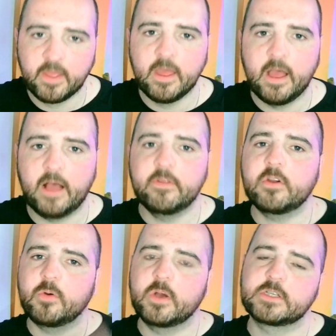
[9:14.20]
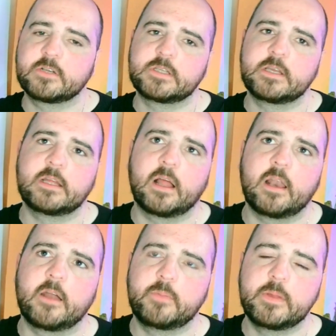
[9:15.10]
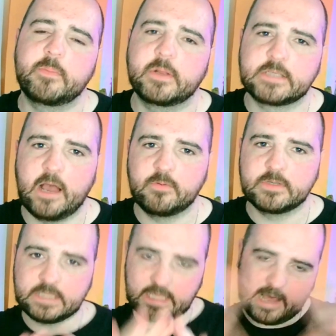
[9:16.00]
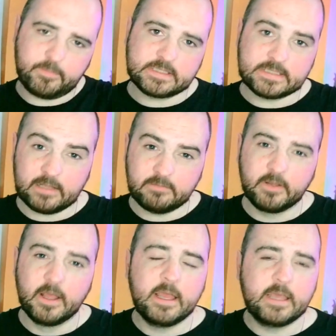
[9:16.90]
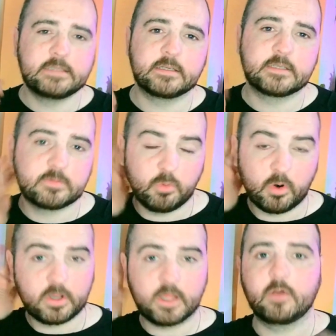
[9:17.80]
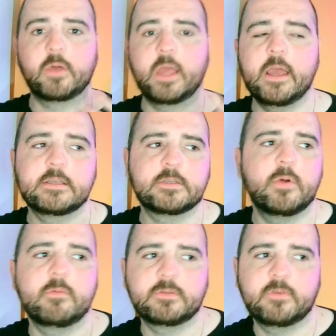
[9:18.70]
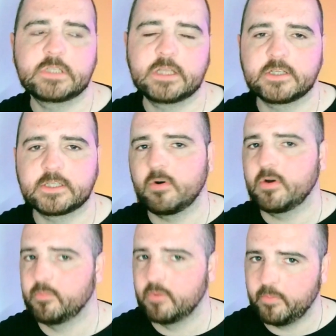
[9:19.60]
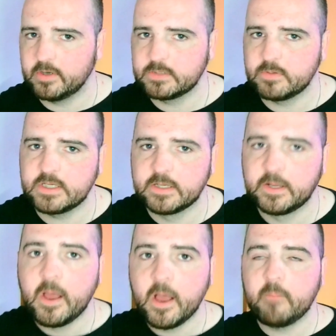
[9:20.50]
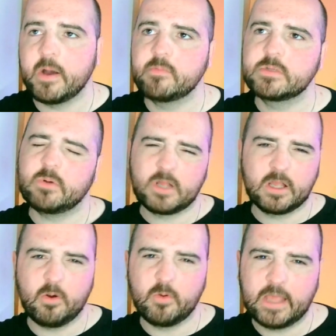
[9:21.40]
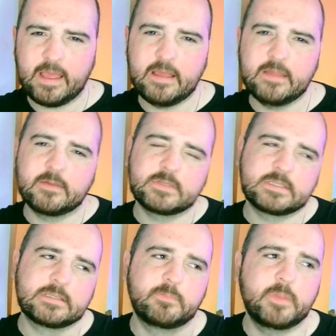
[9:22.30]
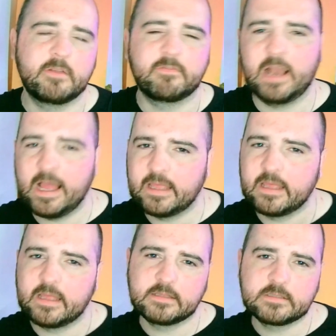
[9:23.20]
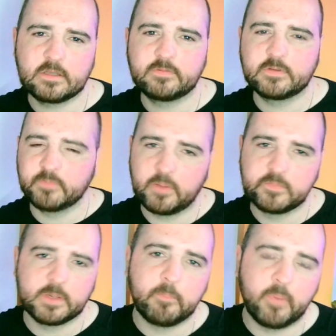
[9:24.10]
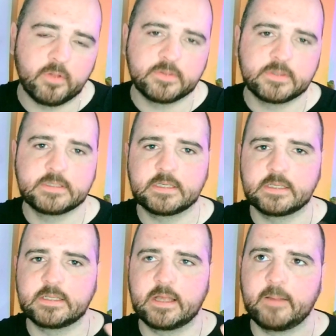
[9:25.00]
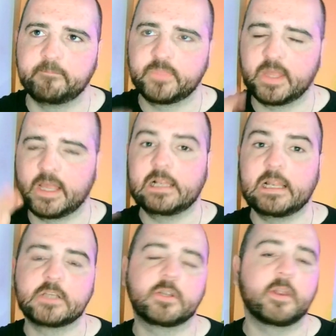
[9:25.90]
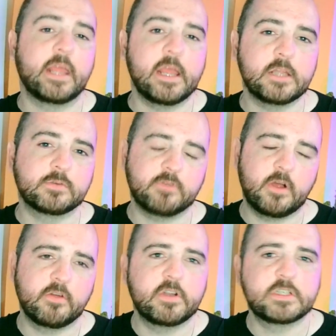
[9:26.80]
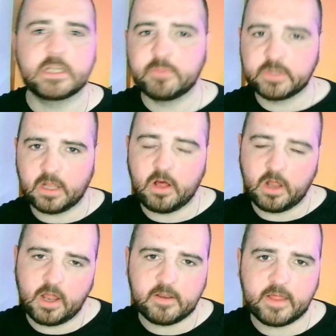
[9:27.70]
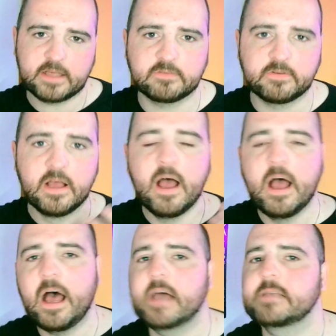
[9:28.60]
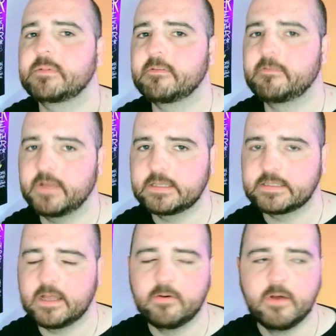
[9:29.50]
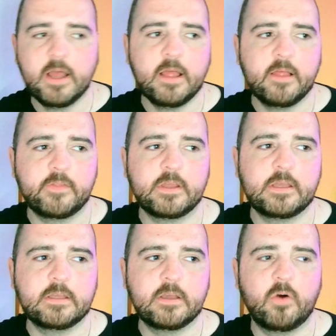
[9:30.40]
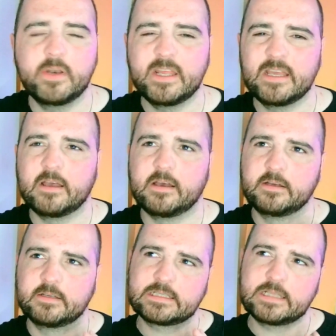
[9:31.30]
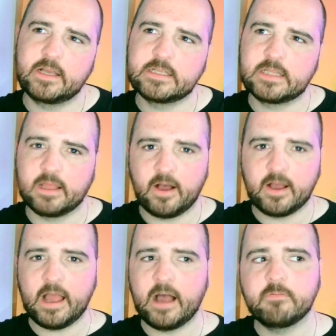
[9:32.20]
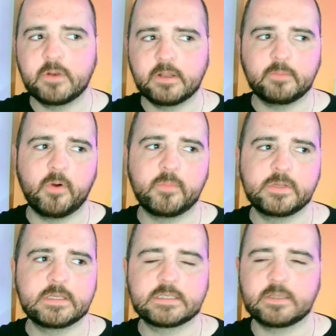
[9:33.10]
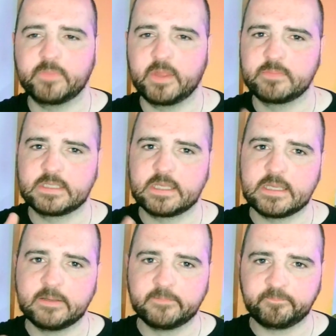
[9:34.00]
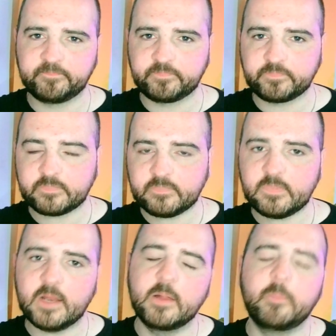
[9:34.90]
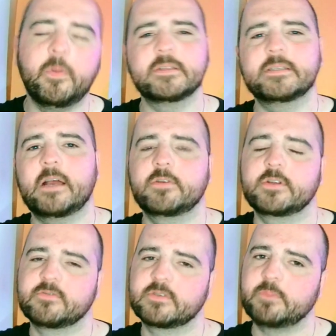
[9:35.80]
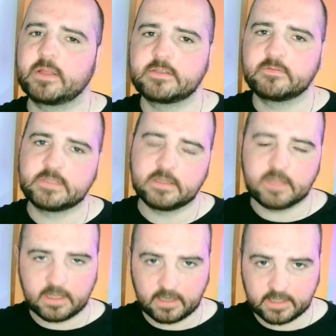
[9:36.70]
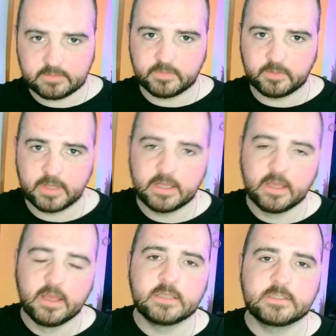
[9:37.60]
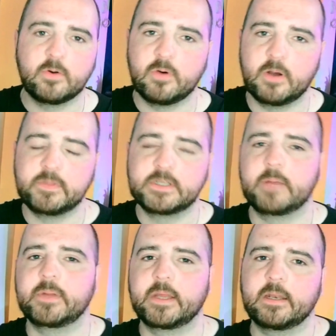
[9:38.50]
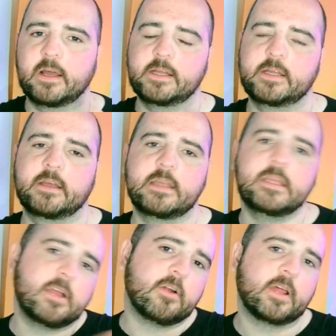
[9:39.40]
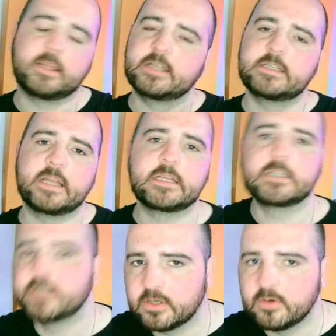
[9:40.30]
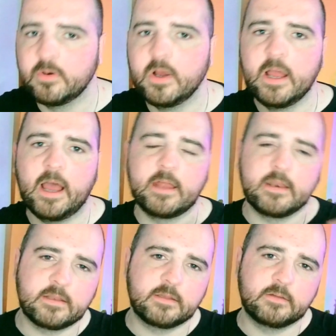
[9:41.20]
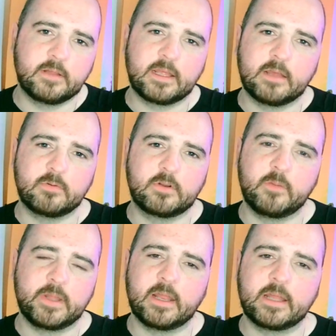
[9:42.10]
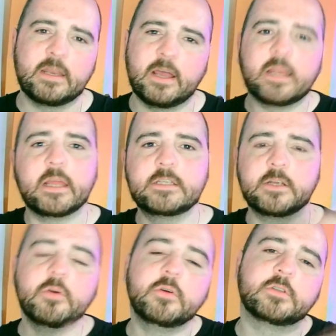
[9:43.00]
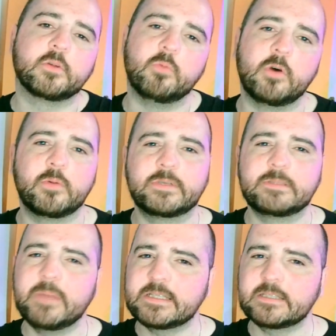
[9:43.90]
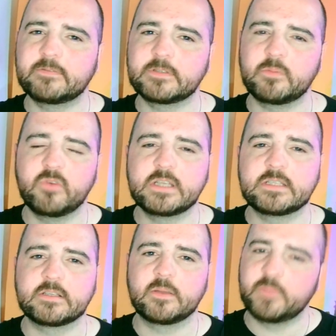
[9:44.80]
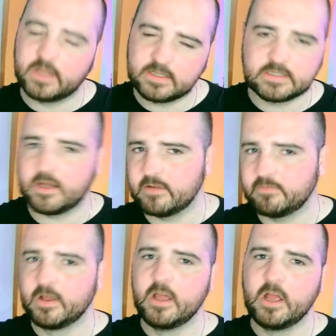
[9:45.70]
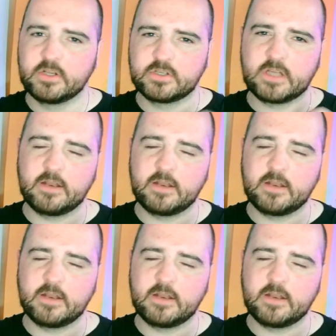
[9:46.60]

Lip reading: And the other question I've seen a lot of people is, how is the app itself? Is it working okay? So when it was first launched, there were a number of bugs with it. Mine was working okay. There was a bit of lagging and stuff sometimes on buttons, and the calculation on age was wrong originally, but a lot of that stuff has been fixed now. The only slight thing I have with it at the moment is sometimes the buttons aren't as responsive as I'd like them to be. So I'd be typing in like a year like 1982, and like it would come in like 982, so the one was missed for some reason. Something, it's kind of just